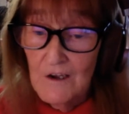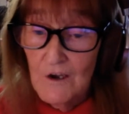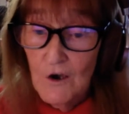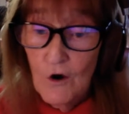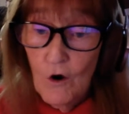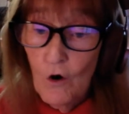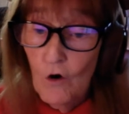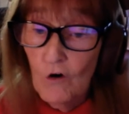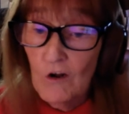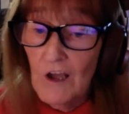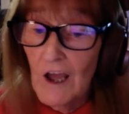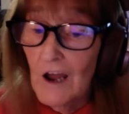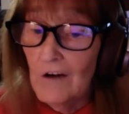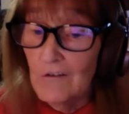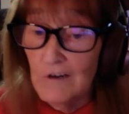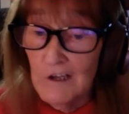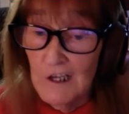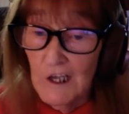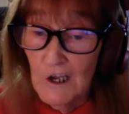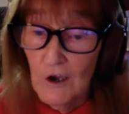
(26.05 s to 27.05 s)
or
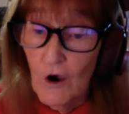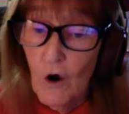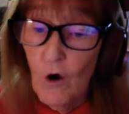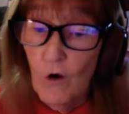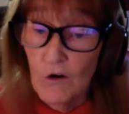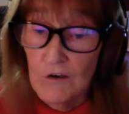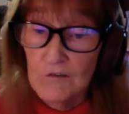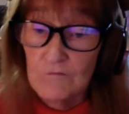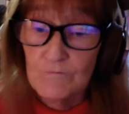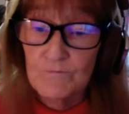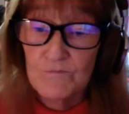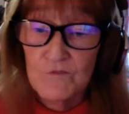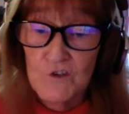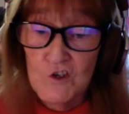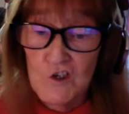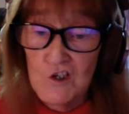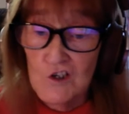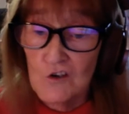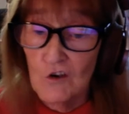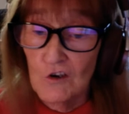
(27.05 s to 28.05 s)
carrying on
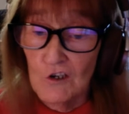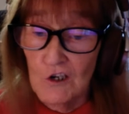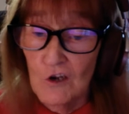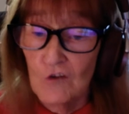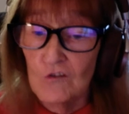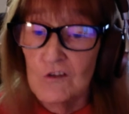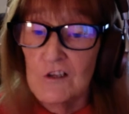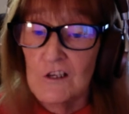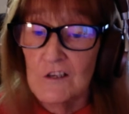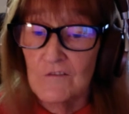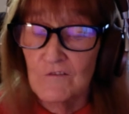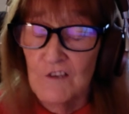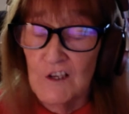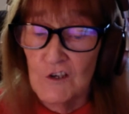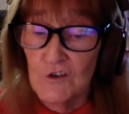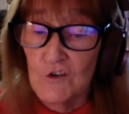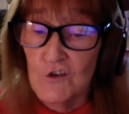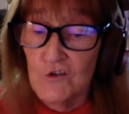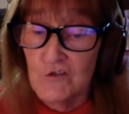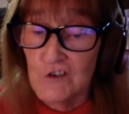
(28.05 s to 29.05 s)
She's got lots of
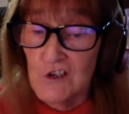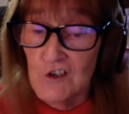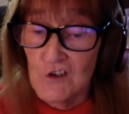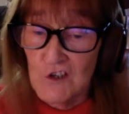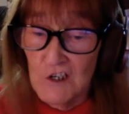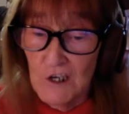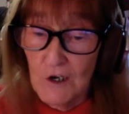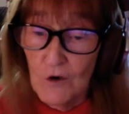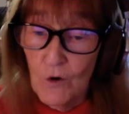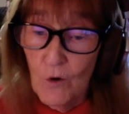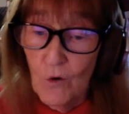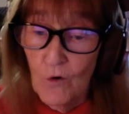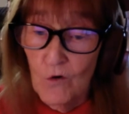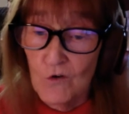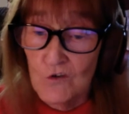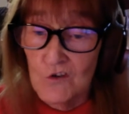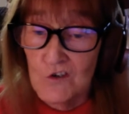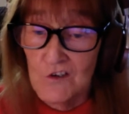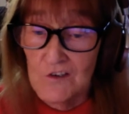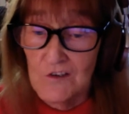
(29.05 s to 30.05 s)
interesting
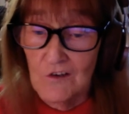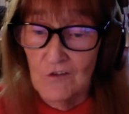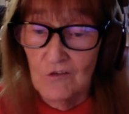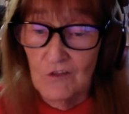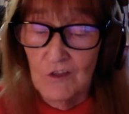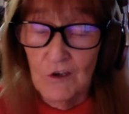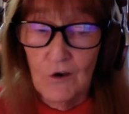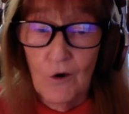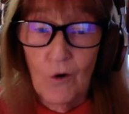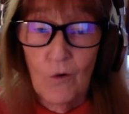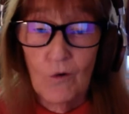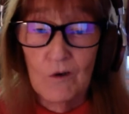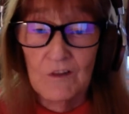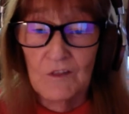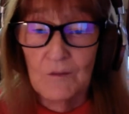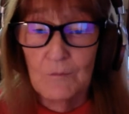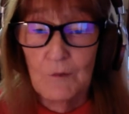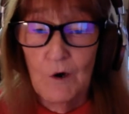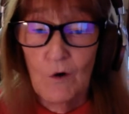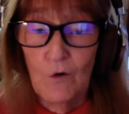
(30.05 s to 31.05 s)
courses on the go at
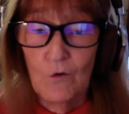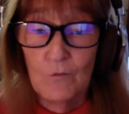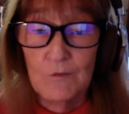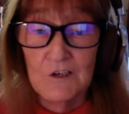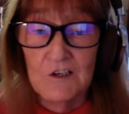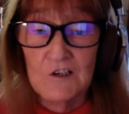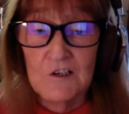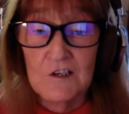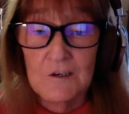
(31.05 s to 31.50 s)
the moment.